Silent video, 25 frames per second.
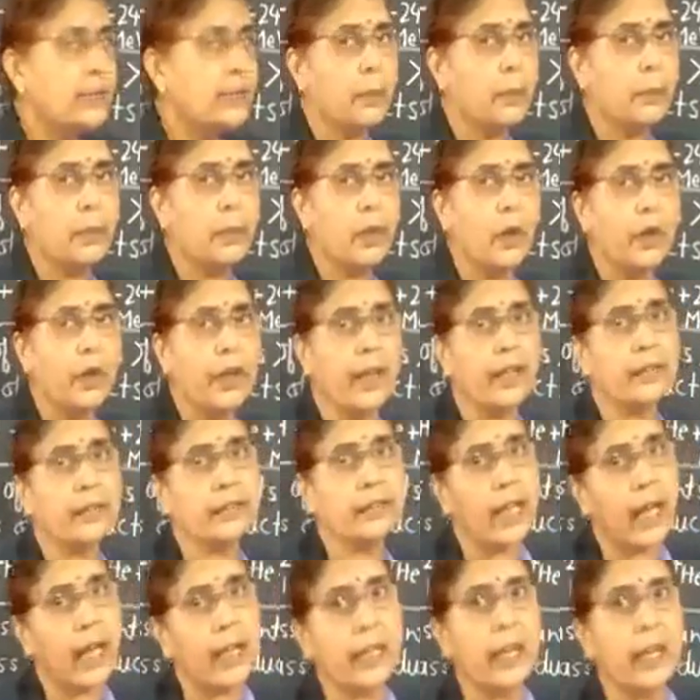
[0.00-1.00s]
the products
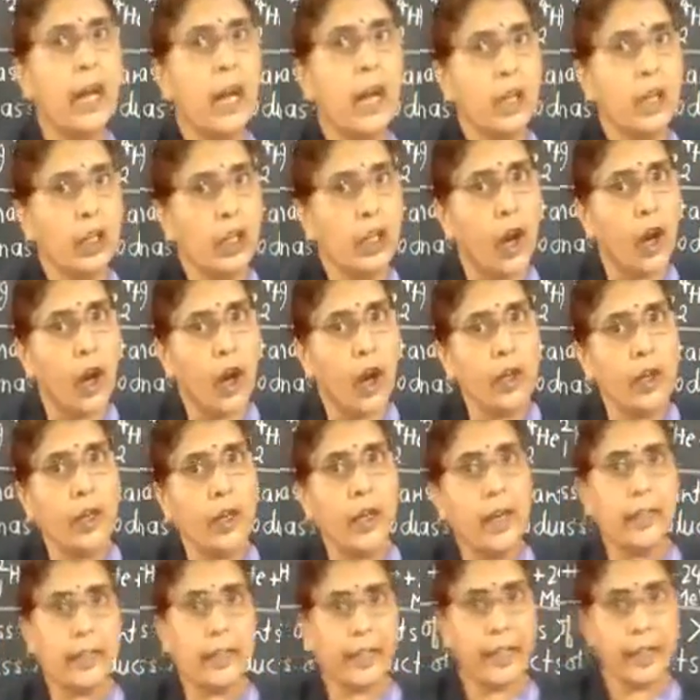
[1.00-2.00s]
are
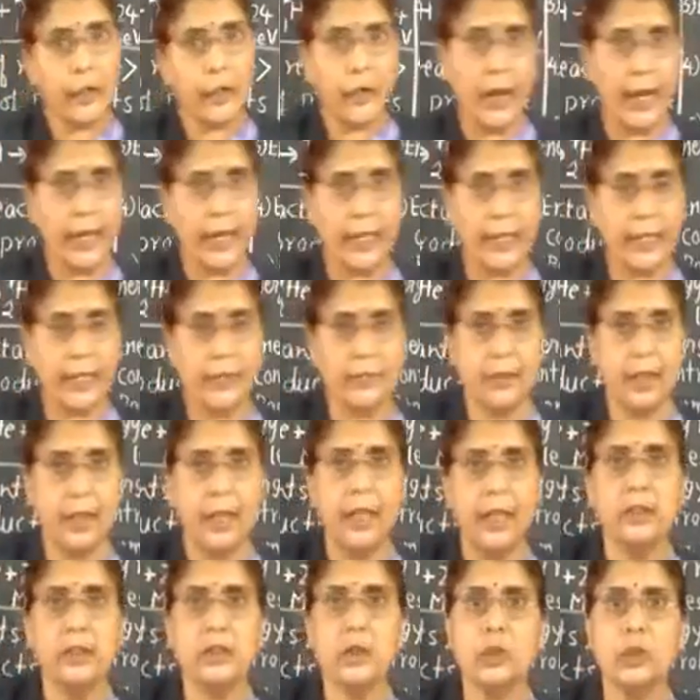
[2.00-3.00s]
non-radioactive.
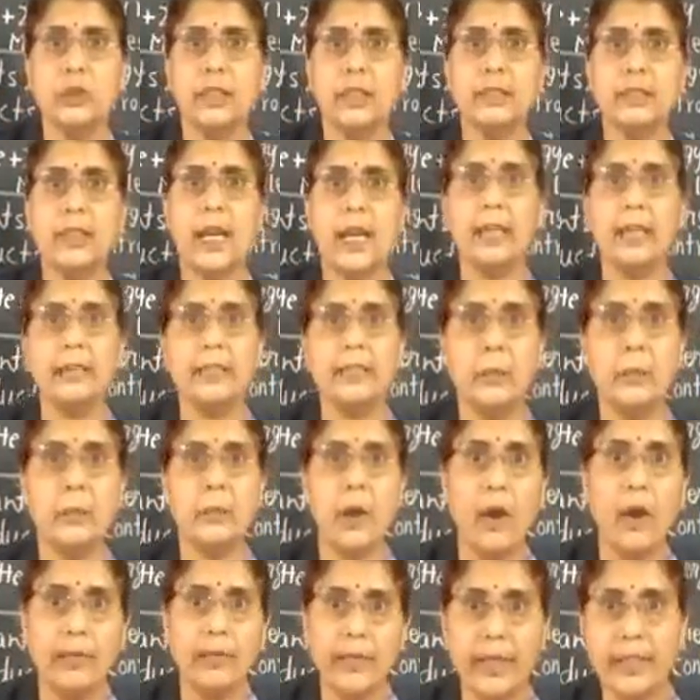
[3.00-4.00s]
So these are some
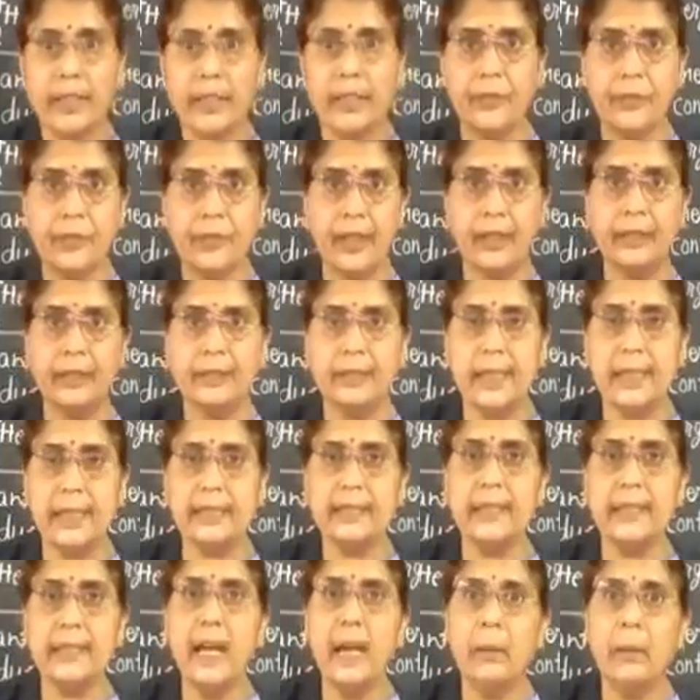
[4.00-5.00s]
of the differences
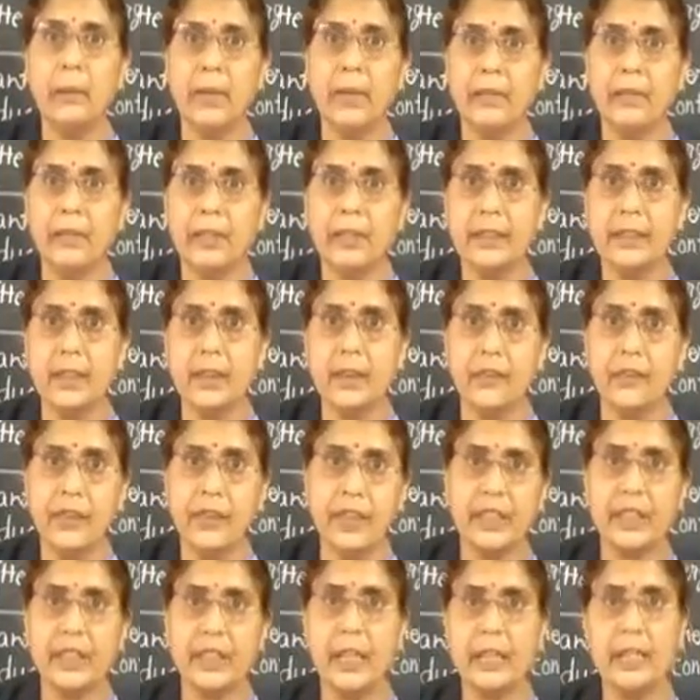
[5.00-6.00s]
between the
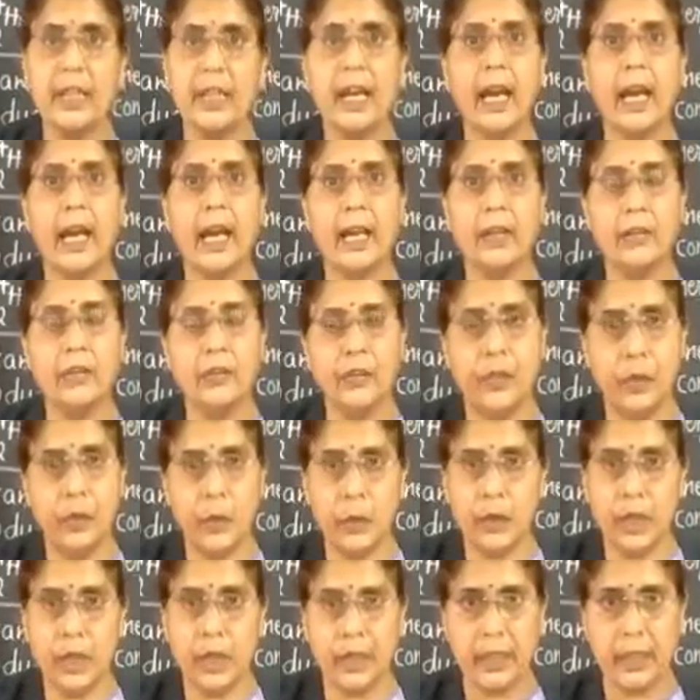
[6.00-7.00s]
fission and
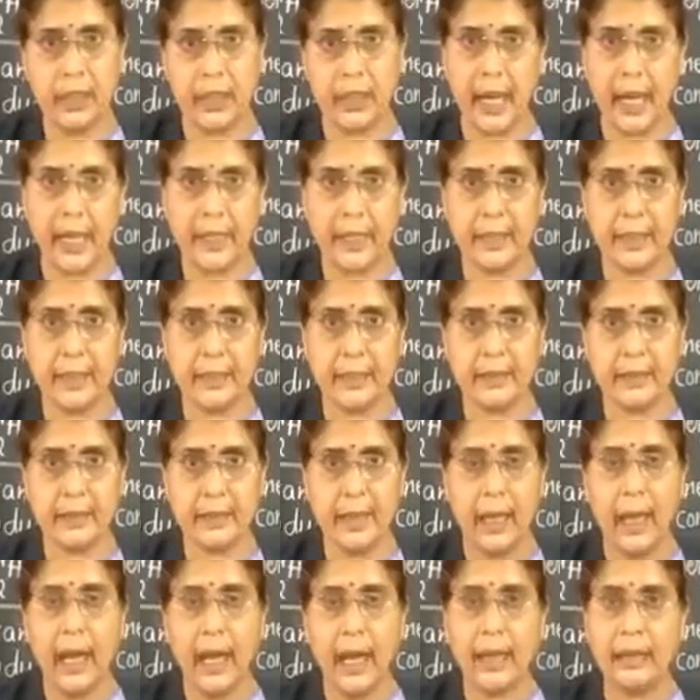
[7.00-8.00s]
fusion reactions.
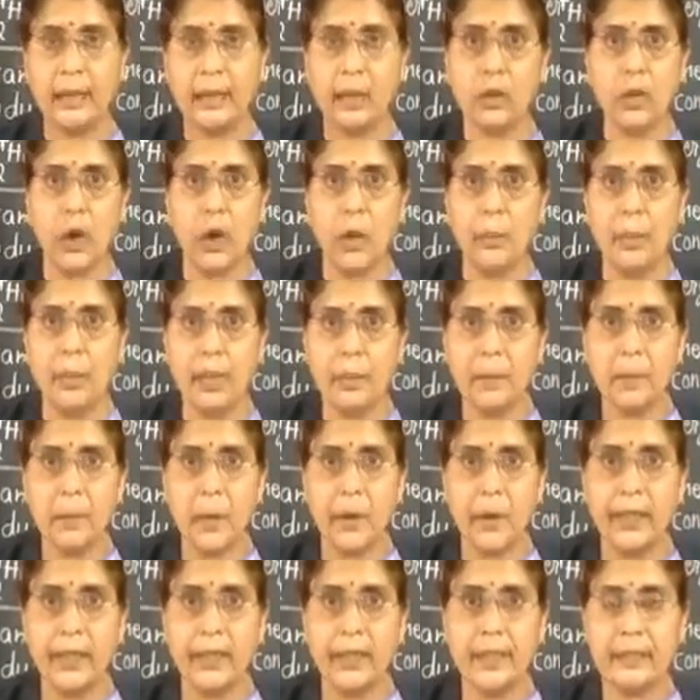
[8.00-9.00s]
And the common
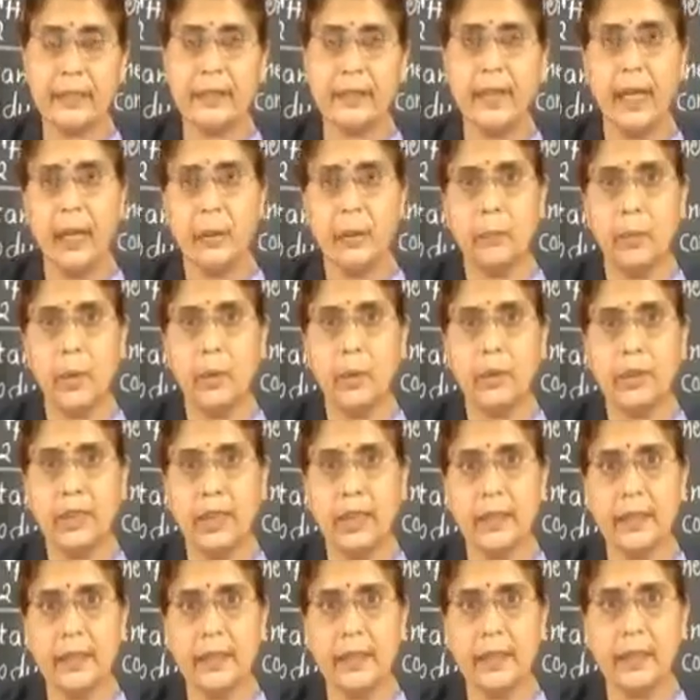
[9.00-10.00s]
point is both
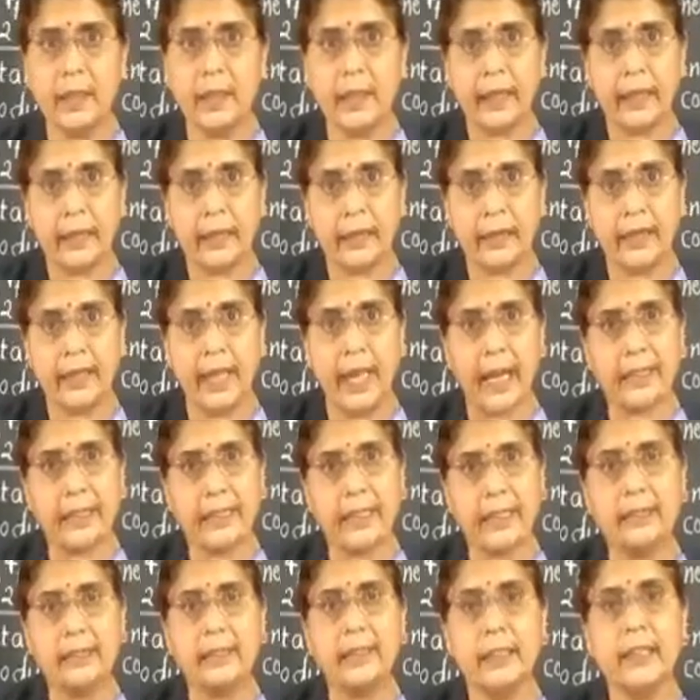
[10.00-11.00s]
the
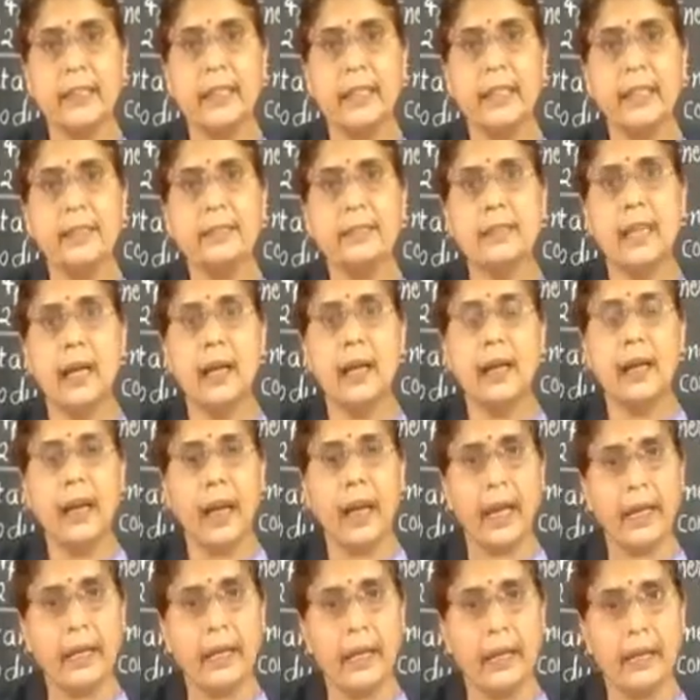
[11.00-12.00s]
reactions release
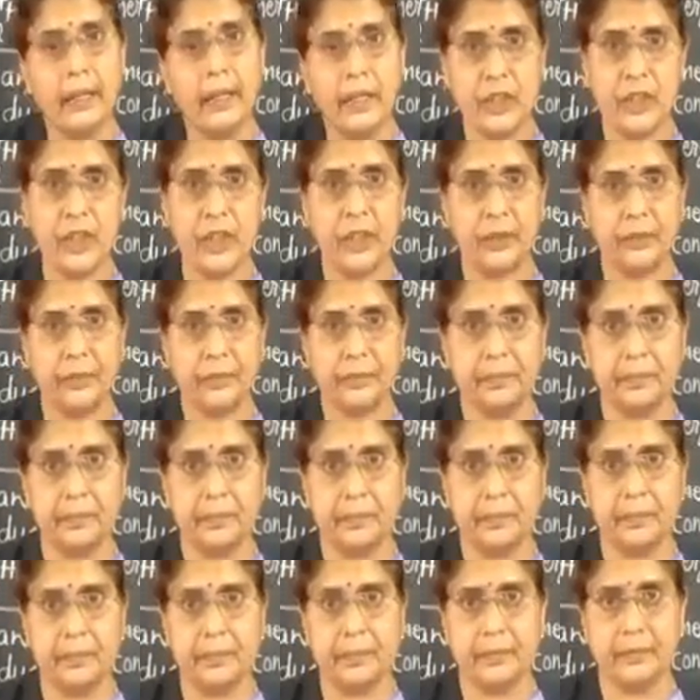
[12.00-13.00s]
energy.
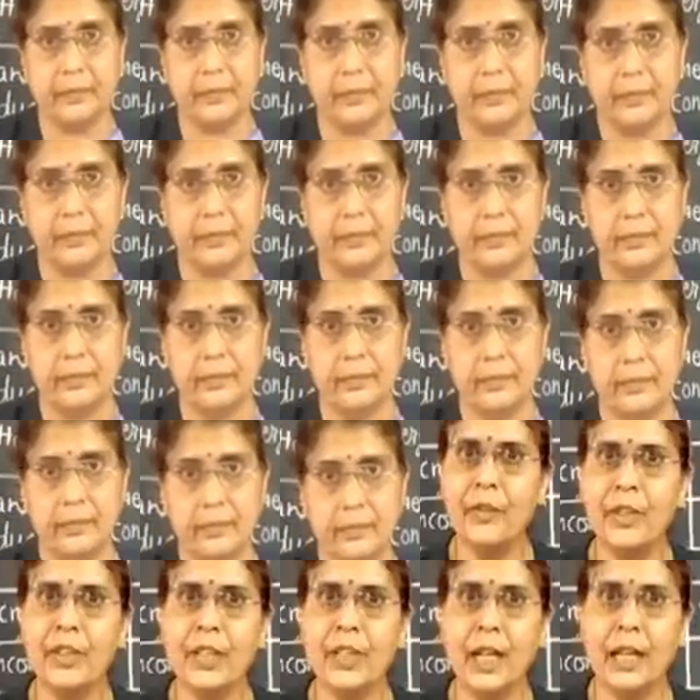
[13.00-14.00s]

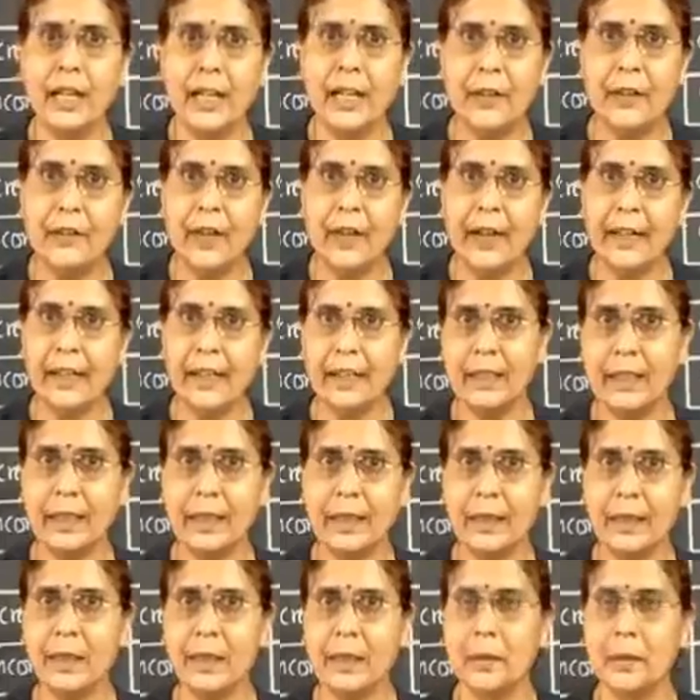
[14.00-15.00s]
We shall define
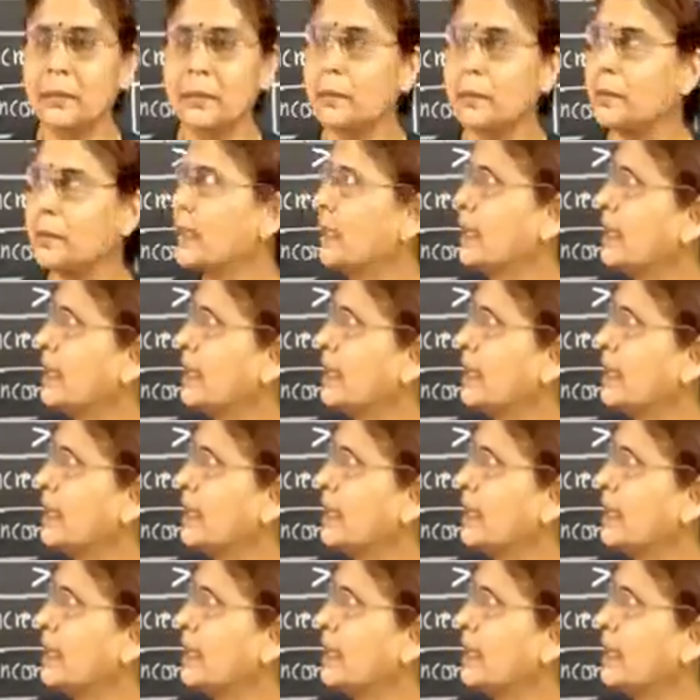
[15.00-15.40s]
the term